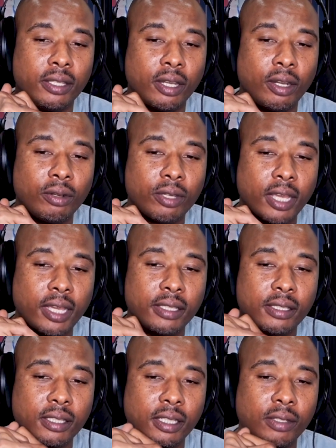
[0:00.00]

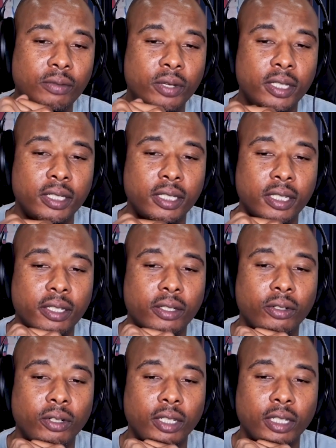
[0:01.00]
OKC winning it
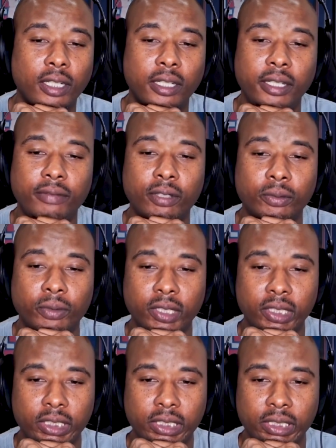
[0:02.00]
or the Cleveland
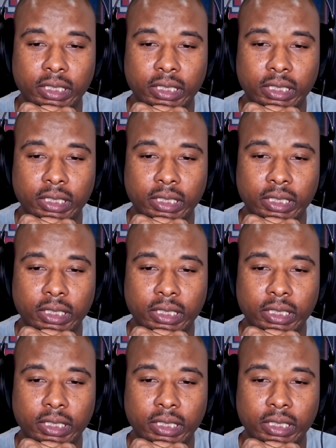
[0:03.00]
winning it.